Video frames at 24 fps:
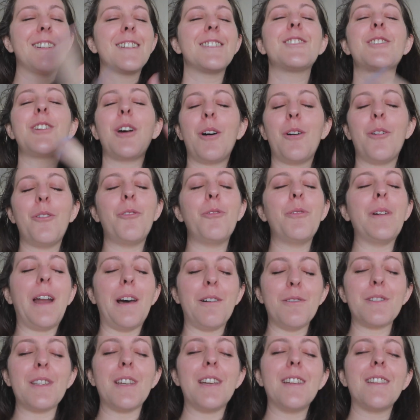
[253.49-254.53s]
so when I
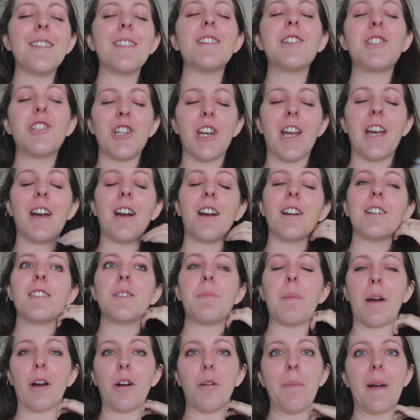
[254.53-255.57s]
was in the chair,
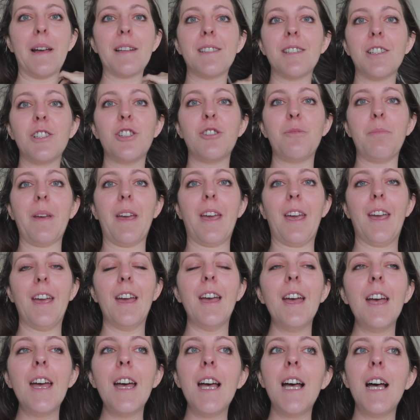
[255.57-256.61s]
Sparrow messaged me
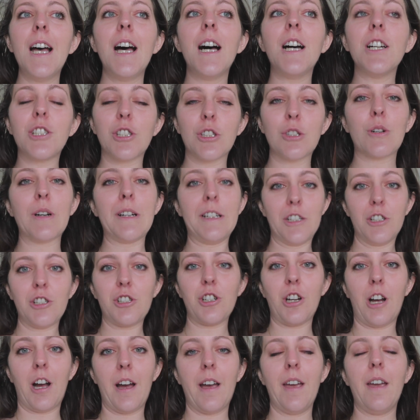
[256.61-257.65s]
a
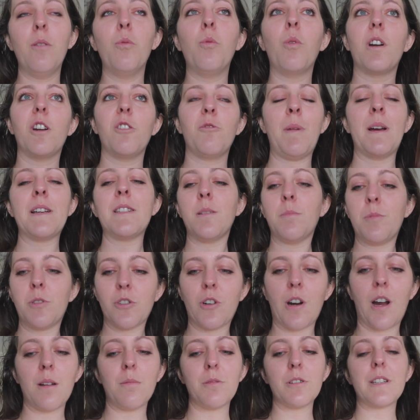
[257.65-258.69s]
screenshot and one of my
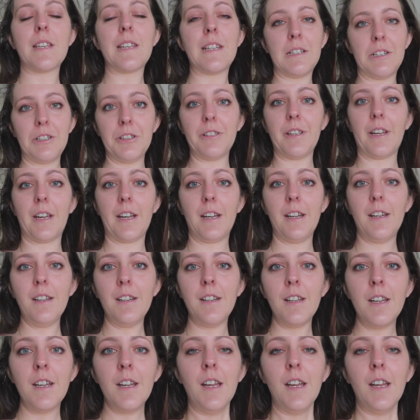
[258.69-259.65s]
subscribers, Hilda,